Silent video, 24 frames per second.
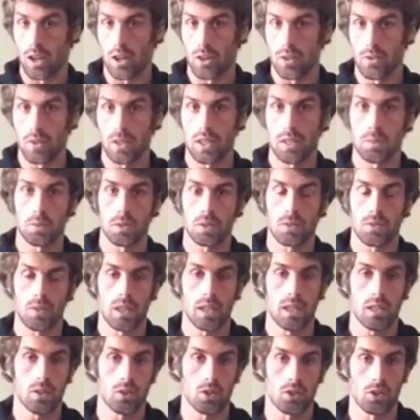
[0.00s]
Facebook
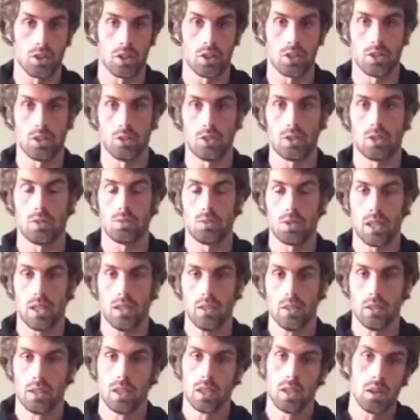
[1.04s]
feed or our YouTube channel,
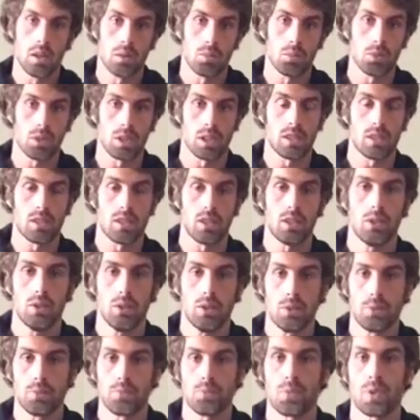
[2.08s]
please do.
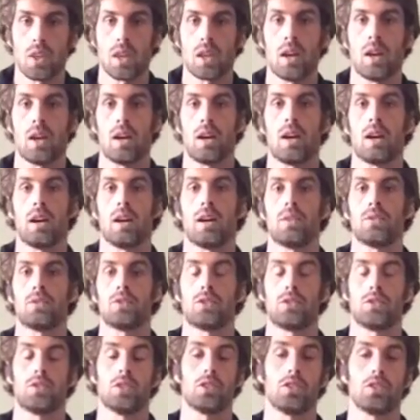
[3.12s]
For
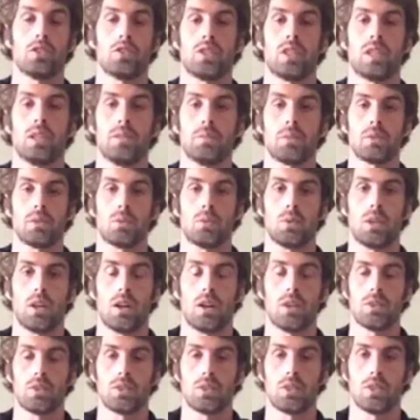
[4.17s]
further tips, we
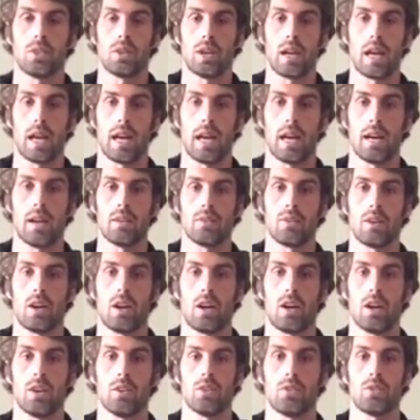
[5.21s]
also have
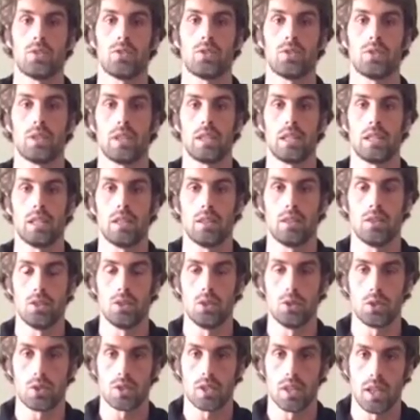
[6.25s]
our free
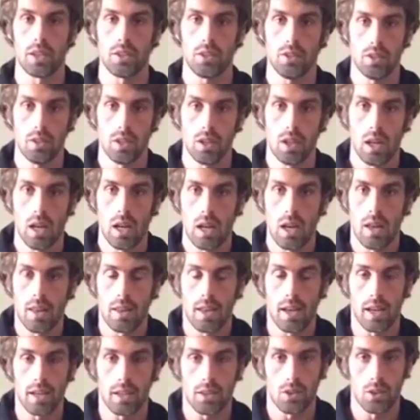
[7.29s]
newsletter
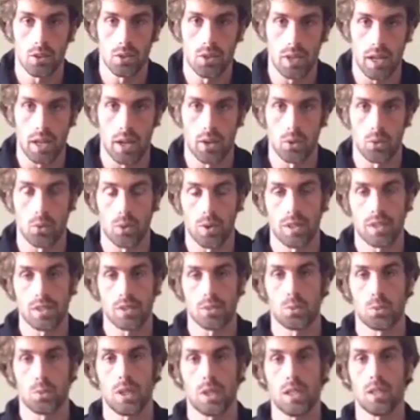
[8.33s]
that goes out once a
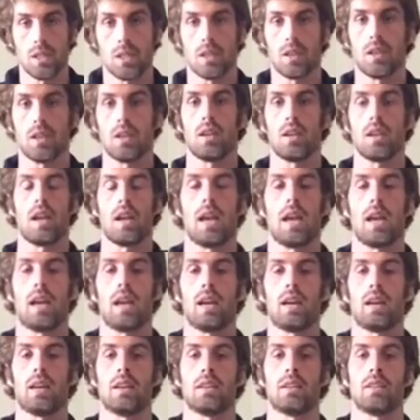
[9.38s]
week,
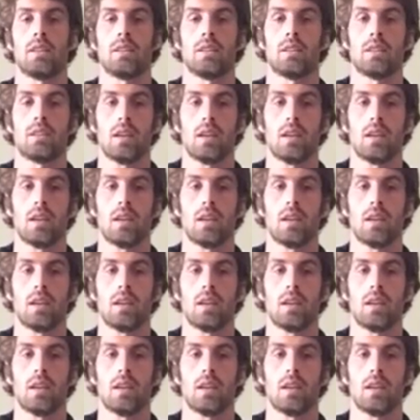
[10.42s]
and